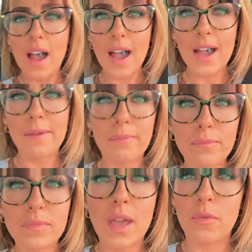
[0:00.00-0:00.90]

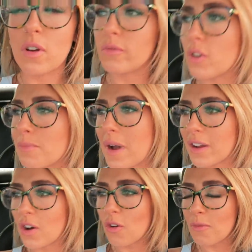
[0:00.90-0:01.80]
Yeah, we're on route back
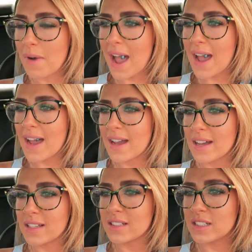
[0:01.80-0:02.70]
home
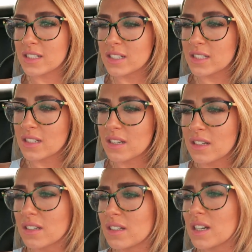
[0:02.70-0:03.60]
and I
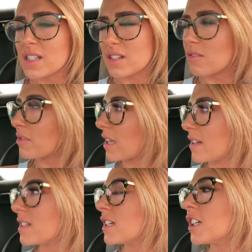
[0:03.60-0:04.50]
don't know, are we
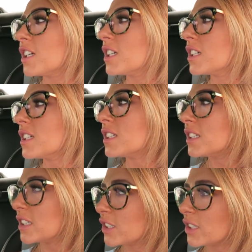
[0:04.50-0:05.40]
getting dinner?
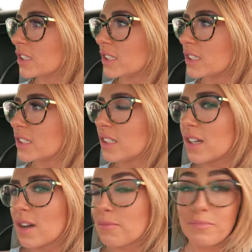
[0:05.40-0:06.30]
Yeah.
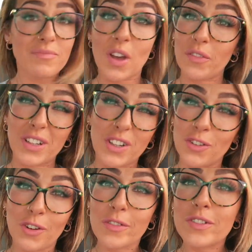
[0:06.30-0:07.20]
I'm not really
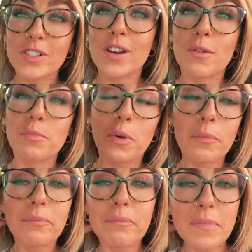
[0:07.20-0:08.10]
hungry for dinner, but
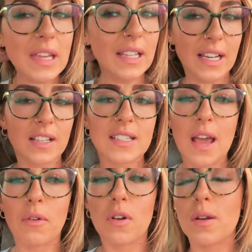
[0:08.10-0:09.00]
in the next
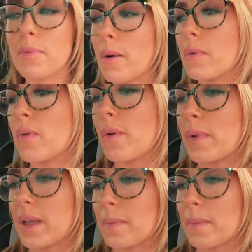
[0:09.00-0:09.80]
hour I probably will be.